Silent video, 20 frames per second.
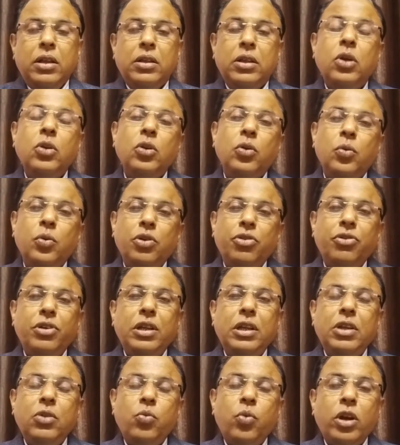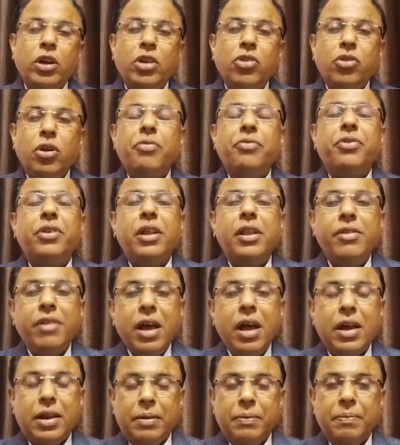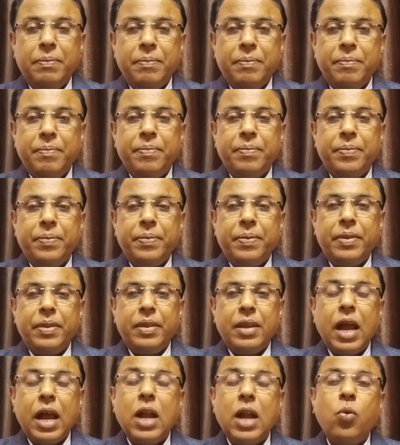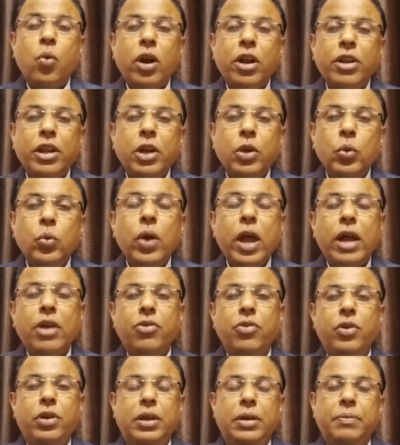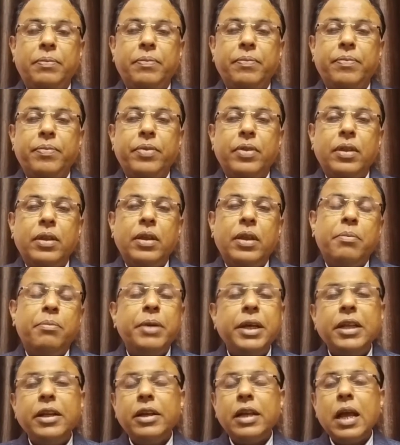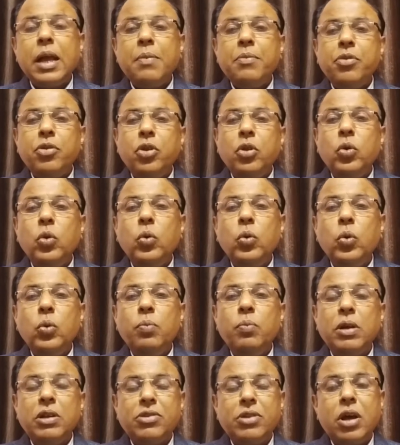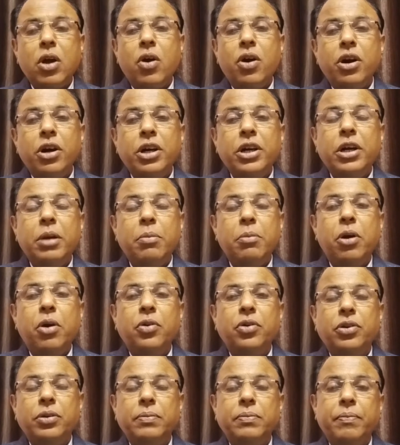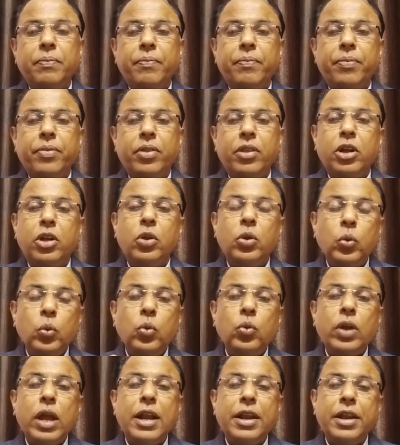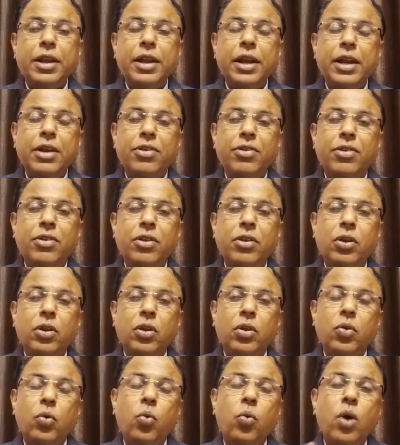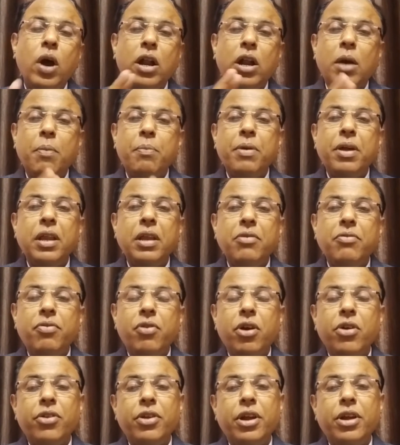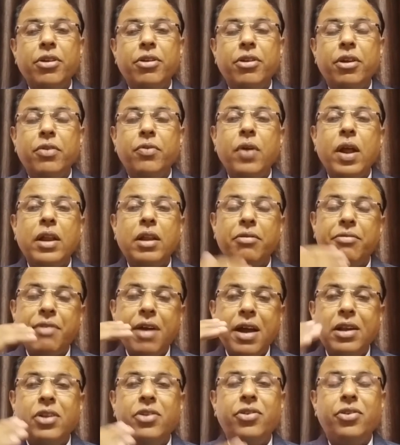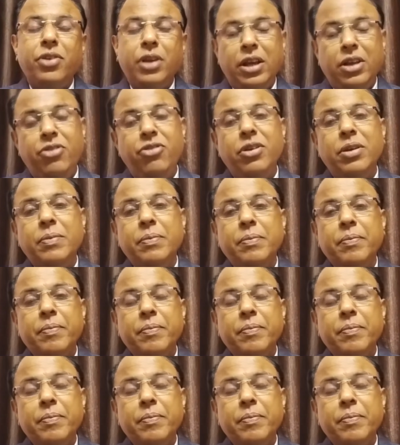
Now the question is what the soft skills are and what they do actually. Many times you must have heard about the two candidates who are appearing for the interview at the final stage,